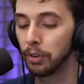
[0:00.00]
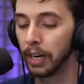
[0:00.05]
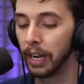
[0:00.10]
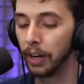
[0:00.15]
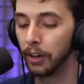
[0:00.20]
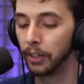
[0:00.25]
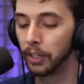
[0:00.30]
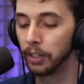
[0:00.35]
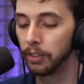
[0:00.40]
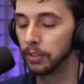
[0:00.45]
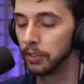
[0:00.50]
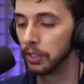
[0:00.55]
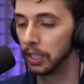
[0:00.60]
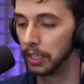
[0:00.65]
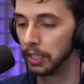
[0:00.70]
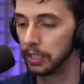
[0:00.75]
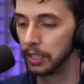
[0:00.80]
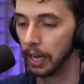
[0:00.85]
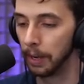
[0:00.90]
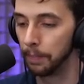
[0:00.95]
ran out of currency
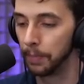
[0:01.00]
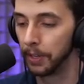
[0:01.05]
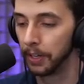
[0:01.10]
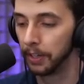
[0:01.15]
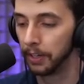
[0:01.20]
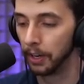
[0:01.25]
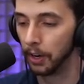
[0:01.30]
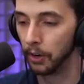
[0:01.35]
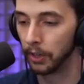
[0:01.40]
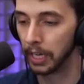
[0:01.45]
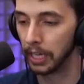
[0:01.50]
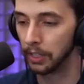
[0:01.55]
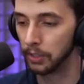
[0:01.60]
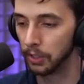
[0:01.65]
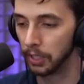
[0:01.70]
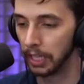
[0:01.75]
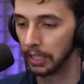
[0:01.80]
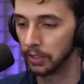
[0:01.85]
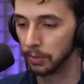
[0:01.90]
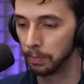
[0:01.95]
at the time. Okay,
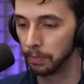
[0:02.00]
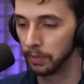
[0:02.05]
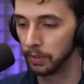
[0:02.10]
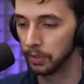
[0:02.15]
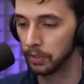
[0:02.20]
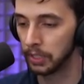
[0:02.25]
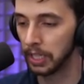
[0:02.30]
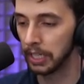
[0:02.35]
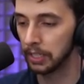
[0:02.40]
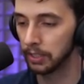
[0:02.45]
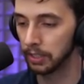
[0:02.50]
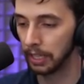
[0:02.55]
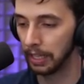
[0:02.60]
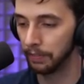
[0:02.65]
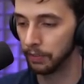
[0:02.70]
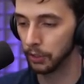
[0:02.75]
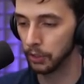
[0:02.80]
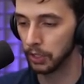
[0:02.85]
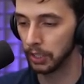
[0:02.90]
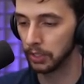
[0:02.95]
so that's 6,
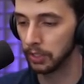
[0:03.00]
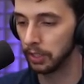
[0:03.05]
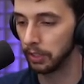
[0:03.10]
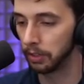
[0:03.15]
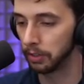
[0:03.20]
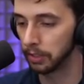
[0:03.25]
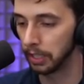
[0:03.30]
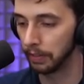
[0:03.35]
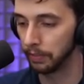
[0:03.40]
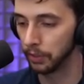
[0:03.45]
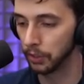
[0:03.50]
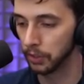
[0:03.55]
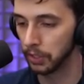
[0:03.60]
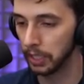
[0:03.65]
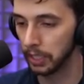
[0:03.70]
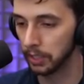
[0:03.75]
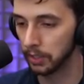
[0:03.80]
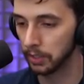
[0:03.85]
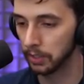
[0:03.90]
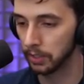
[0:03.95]
level 6 T-Rex, level
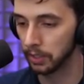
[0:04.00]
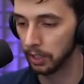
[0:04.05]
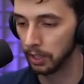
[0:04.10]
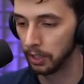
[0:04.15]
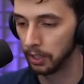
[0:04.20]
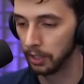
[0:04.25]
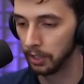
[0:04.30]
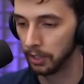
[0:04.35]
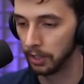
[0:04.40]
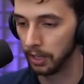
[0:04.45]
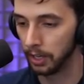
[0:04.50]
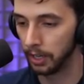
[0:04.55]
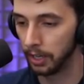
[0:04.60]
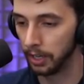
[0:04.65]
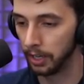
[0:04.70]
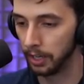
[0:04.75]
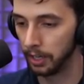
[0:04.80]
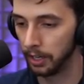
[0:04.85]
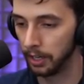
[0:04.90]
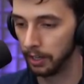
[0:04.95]
6
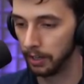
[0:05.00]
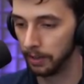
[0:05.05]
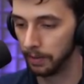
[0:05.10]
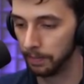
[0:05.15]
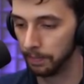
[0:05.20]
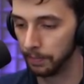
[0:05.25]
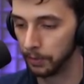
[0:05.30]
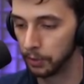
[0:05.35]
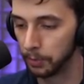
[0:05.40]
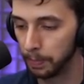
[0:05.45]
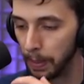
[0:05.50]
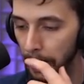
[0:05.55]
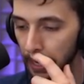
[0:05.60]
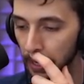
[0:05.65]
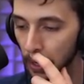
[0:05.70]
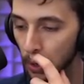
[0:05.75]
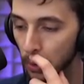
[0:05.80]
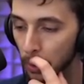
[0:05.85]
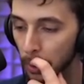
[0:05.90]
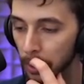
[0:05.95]
um,
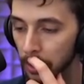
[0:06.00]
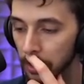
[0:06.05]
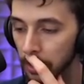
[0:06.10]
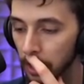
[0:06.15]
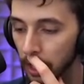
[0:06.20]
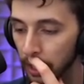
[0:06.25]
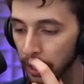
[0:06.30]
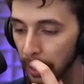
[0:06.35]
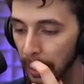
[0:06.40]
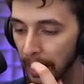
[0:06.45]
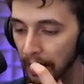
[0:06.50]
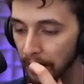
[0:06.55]
Spino, and a